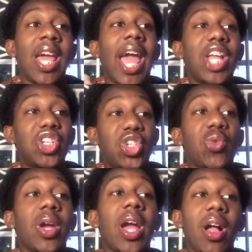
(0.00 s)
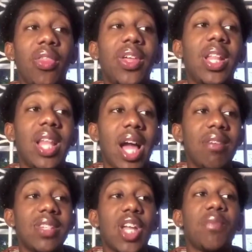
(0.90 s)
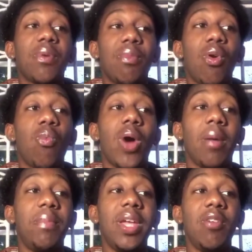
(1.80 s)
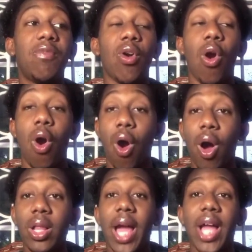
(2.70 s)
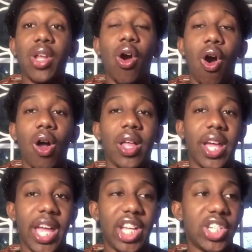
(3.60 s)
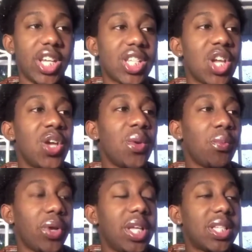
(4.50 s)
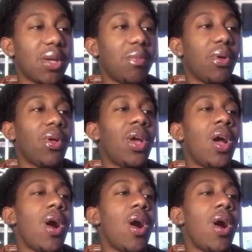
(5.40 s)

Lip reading: ensure healthy lives and promote well-being for all at all ages. Pretty simple.